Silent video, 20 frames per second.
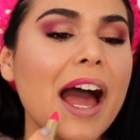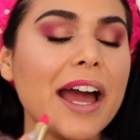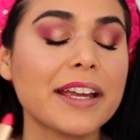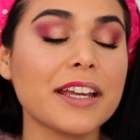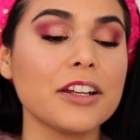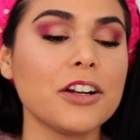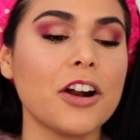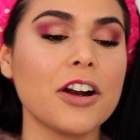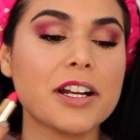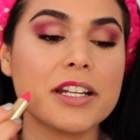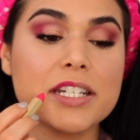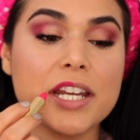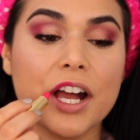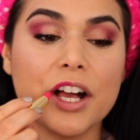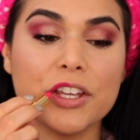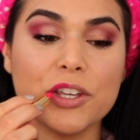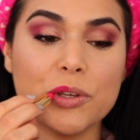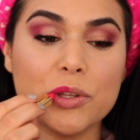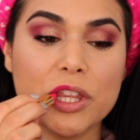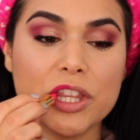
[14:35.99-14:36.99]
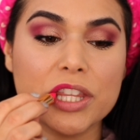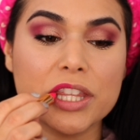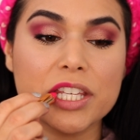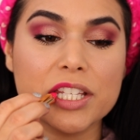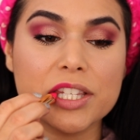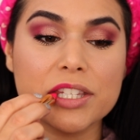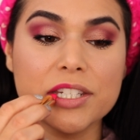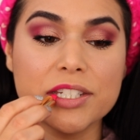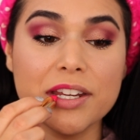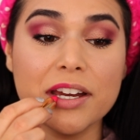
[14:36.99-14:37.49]
I can already tell you
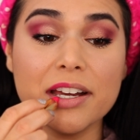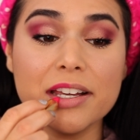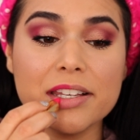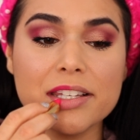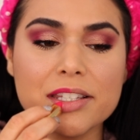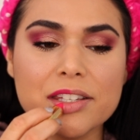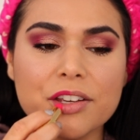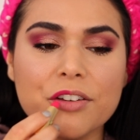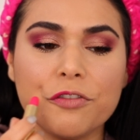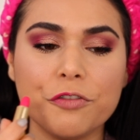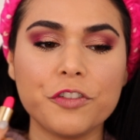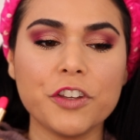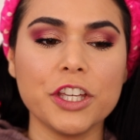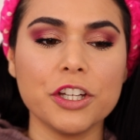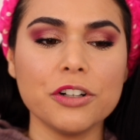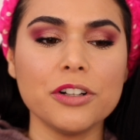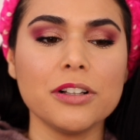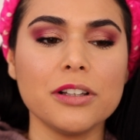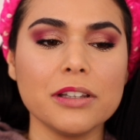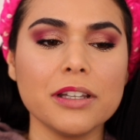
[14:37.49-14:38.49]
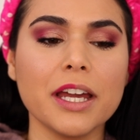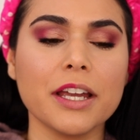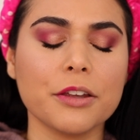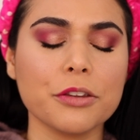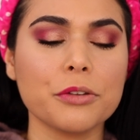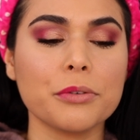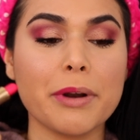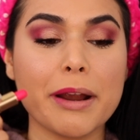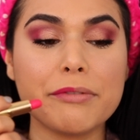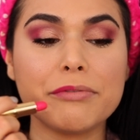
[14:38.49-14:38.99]
this does feel like
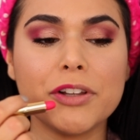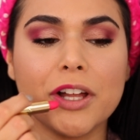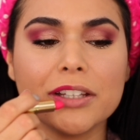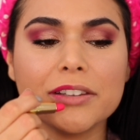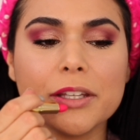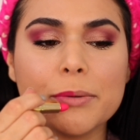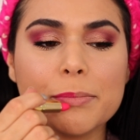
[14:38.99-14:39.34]
the Revlon